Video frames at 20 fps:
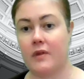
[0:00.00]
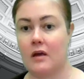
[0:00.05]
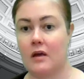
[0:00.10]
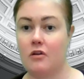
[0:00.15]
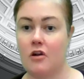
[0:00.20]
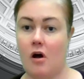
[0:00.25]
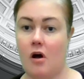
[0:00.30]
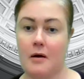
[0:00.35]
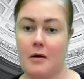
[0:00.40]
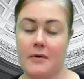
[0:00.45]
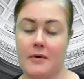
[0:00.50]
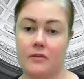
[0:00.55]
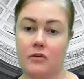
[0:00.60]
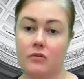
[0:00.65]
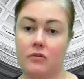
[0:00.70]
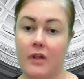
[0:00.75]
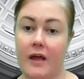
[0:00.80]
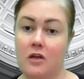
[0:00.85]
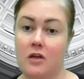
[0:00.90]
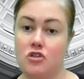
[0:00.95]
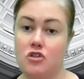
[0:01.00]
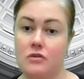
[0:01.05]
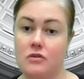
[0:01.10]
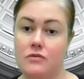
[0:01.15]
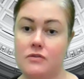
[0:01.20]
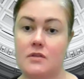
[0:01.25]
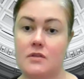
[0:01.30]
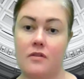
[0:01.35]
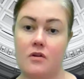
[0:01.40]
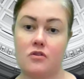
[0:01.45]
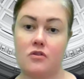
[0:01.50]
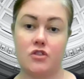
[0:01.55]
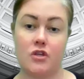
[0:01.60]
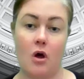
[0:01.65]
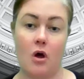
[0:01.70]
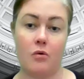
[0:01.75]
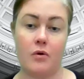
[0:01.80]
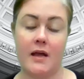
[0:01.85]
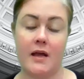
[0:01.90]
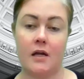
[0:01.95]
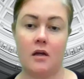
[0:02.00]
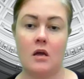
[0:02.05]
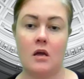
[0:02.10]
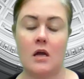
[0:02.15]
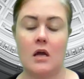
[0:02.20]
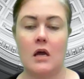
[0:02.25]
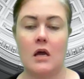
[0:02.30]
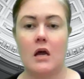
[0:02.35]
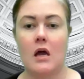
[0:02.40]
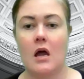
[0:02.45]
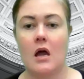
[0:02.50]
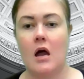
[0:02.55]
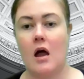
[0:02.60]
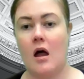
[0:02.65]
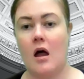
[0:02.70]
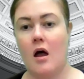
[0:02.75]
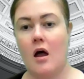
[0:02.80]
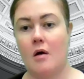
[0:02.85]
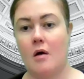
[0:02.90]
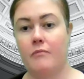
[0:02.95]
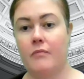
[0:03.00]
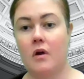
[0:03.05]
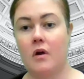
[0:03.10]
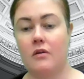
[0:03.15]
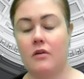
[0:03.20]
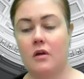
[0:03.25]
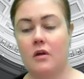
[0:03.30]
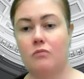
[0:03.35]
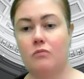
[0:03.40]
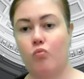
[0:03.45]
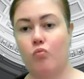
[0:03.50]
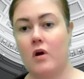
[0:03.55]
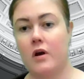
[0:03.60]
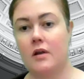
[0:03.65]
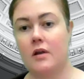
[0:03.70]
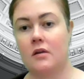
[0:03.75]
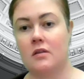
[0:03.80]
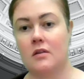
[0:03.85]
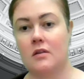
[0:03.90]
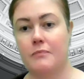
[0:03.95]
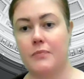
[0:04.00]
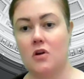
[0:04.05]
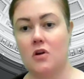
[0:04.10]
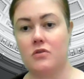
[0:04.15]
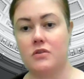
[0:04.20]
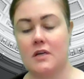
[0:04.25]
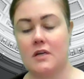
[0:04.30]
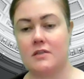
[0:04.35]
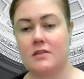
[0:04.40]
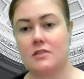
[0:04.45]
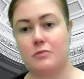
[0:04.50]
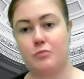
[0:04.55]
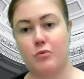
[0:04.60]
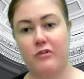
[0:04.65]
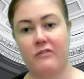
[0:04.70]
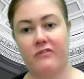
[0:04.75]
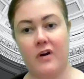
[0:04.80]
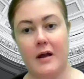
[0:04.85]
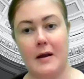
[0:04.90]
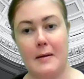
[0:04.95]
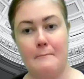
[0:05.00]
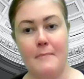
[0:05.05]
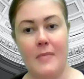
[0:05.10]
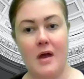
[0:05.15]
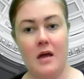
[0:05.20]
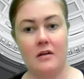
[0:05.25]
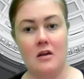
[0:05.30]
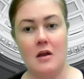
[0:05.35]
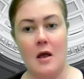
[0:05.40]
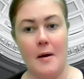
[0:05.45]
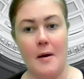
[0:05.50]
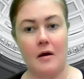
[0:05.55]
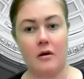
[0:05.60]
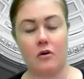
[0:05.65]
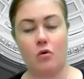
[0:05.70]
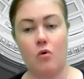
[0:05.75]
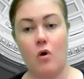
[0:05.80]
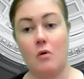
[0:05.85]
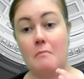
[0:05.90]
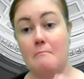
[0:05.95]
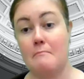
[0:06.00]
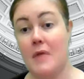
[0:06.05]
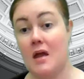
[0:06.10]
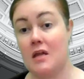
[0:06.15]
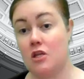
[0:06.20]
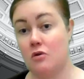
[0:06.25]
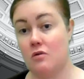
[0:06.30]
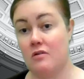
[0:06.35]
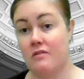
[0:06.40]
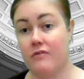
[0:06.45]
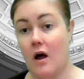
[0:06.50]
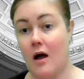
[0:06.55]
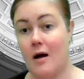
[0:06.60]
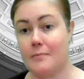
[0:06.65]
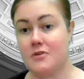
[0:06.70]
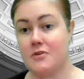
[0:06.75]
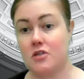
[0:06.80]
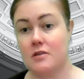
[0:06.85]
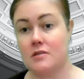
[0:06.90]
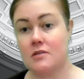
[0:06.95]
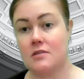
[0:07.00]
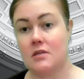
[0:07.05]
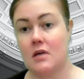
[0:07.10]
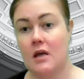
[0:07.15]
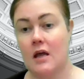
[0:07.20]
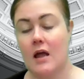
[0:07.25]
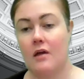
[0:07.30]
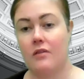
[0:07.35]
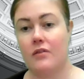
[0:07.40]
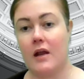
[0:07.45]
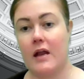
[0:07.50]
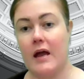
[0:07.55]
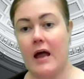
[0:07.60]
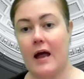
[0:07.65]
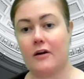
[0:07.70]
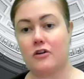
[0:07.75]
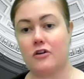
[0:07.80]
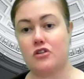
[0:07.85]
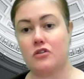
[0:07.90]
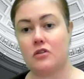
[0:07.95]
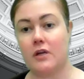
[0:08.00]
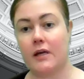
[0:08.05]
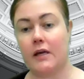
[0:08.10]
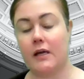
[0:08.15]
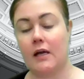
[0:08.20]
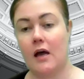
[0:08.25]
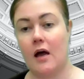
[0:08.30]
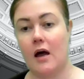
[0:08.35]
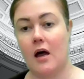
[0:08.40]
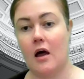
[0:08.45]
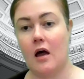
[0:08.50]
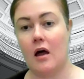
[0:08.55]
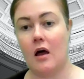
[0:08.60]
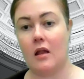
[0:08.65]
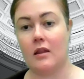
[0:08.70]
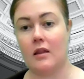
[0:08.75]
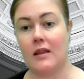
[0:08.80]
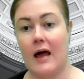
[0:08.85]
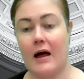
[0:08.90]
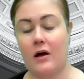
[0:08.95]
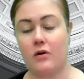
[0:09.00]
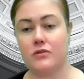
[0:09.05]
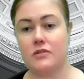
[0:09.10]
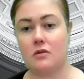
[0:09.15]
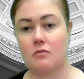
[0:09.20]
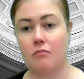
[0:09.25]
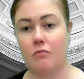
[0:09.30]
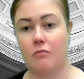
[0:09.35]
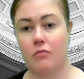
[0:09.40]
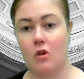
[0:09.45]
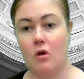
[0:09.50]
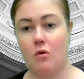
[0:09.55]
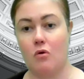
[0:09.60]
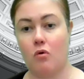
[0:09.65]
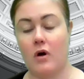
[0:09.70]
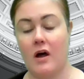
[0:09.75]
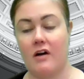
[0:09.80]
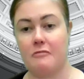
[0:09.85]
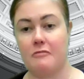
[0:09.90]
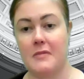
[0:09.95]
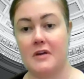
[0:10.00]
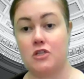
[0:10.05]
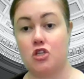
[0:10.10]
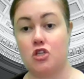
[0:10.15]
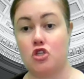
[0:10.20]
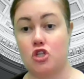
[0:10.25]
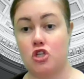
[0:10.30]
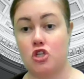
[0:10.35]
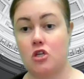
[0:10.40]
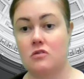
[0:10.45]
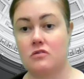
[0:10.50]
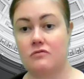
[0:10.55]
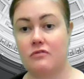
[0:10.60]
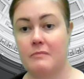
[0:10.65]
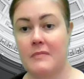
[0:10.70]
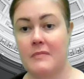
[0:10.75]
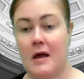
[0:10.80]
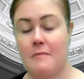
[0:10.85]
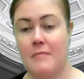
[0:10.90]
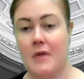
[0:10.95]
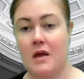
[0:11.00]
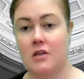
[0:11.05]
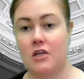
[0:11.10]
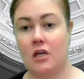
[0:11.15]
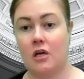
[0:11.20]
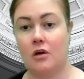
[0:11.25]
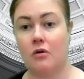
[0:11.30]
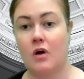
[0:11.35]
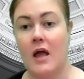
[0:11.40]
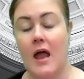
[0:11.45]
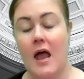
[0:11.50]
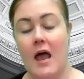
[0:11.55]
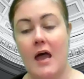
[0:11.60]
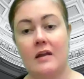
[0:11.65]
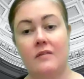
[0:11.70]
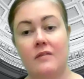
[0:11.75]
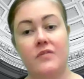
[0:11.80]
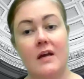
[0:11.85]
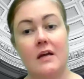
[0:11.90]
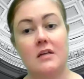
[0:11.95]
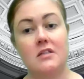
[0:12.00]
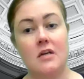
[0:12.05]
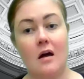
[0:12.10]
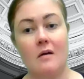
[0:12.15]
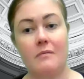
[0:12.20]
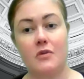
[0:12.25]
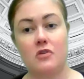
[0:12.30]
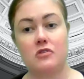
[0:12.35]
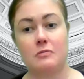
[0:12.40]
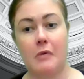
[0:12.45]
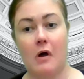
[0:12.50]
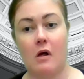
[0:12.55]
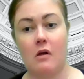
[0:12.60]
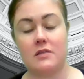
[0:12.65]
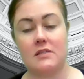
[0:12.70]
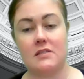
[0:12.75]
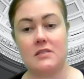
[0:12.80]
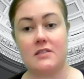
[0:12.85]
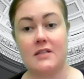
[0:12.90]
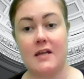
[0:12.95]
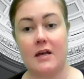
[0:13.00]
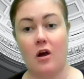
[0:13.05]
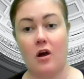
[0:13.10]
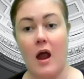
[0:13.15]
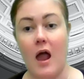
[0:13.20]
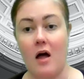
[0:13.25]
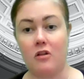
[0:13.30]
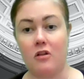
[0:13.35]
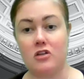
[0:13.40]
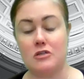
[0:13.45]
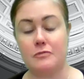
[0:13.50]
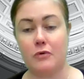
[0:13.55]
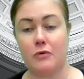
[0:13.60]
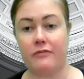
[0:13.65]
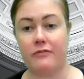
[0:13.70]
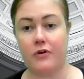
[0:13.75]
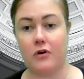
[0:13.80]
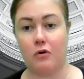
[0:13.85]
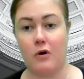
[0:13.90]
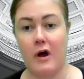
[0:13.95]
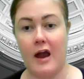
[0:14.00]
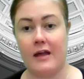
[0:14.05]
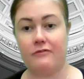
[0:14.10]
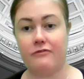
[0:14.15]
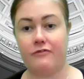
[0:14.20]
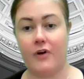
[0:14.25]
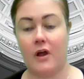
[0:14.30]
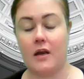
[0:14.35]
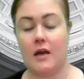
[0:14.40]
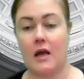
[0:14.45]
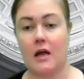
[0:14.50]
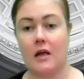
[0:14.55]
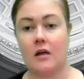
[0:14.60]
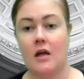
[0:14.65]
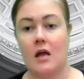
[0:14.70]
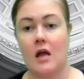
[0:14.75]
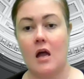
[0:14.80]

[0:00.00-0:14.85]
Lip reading: they talk about their land use and their zoning. What the bill does is provide a quote menu of options that actually allows a local government to choose from that menu, and if they adopt those policies, they are eligible for grant funding.